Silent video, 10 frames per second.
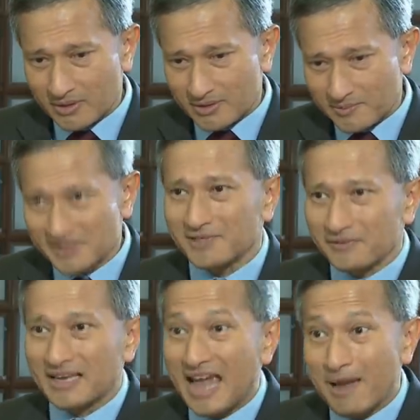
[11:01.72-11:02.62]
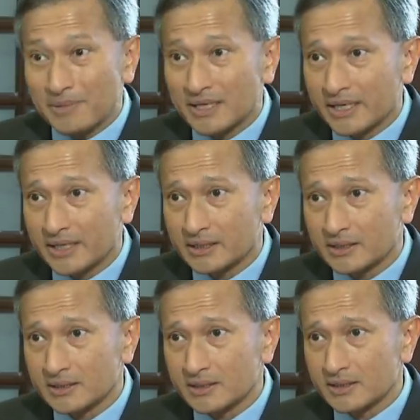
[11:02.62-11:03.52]
specific
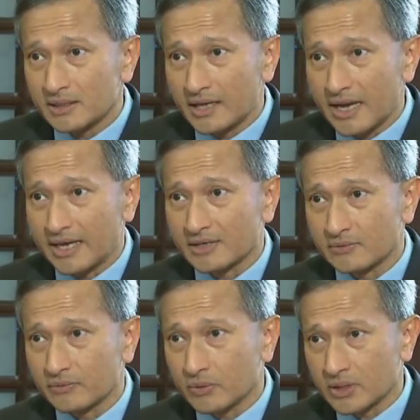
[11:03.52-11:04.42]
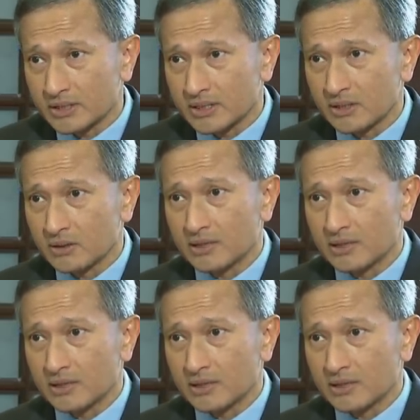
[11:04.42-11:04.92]
applications as focusing